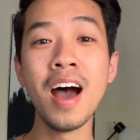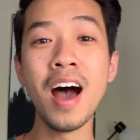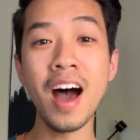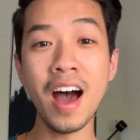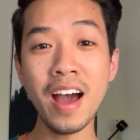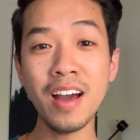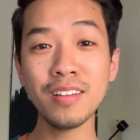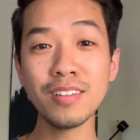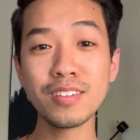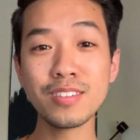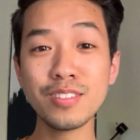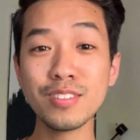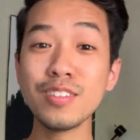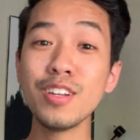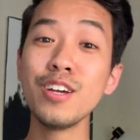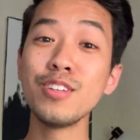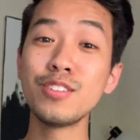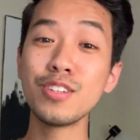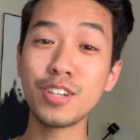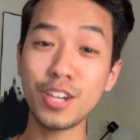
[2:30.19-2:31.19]
I
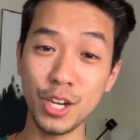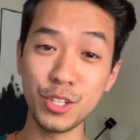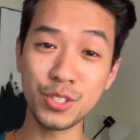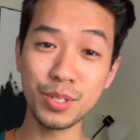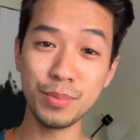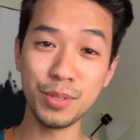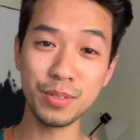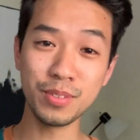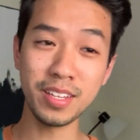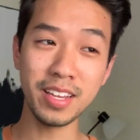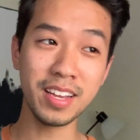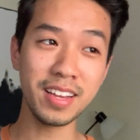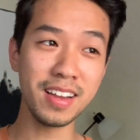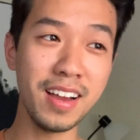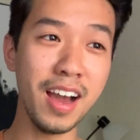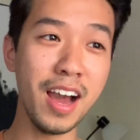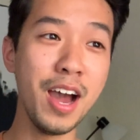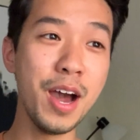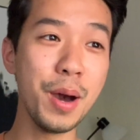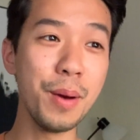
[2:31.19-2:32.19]
listen to country music.
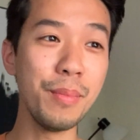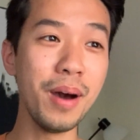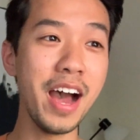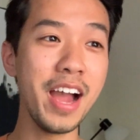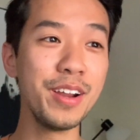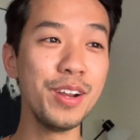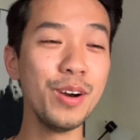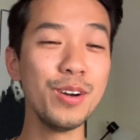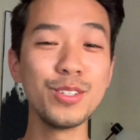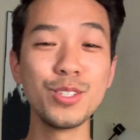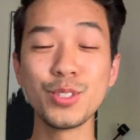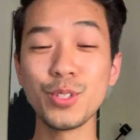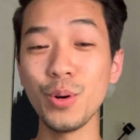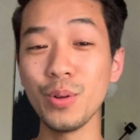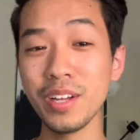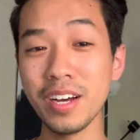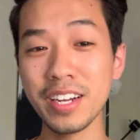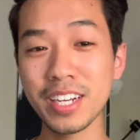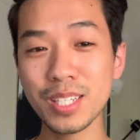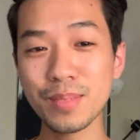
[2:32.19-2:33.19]
I know it's
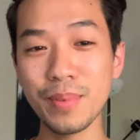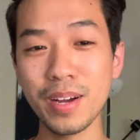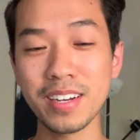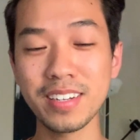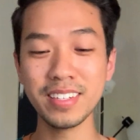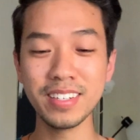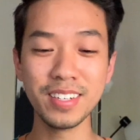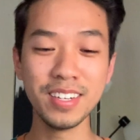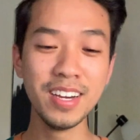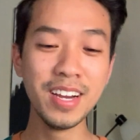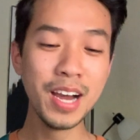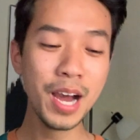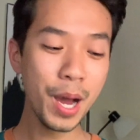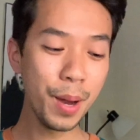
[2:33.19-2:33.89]
totally unexpected,